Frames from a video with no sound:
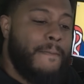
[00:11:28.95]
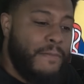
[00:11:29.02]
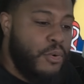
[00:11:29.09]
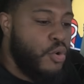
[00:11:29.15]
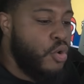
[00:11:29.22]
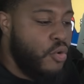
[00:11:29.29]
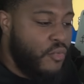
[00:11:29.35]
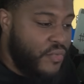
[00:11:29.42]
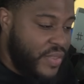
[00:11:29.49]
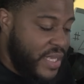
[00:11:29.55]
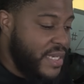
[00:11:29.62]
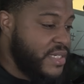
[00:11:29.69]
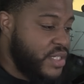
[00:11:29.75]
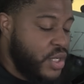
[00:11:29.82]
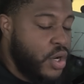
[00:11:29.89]
move
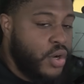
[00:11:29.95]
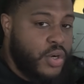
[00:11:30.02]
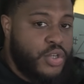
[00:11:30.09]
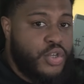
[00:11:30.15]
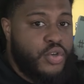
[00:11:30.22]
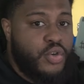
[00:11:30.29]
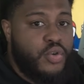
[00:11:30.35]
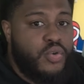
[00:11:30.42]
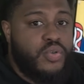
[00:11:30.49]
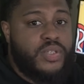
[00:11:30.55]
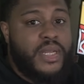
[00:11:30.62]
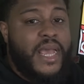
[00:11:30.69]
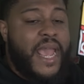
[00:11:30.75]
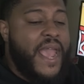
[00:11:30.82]
these younger dudes